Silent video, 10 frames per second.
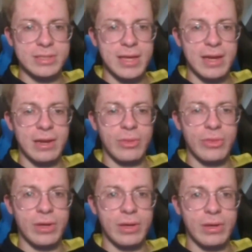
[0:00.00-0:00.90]
said
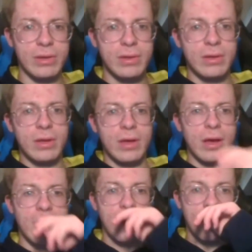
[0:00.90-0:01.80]
anything
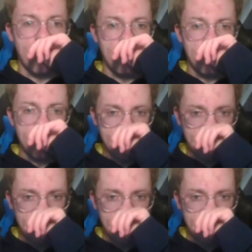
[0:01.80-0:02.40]
on